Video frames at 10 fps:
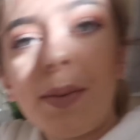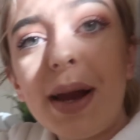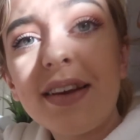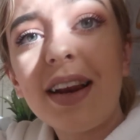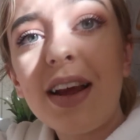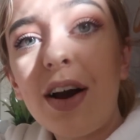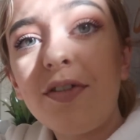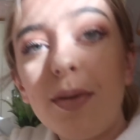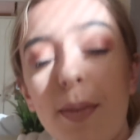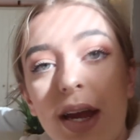but basically I've
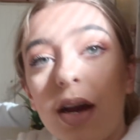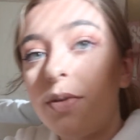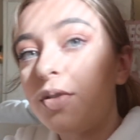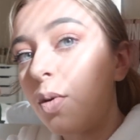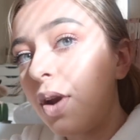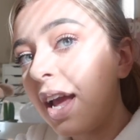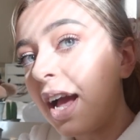done my makeup this morning.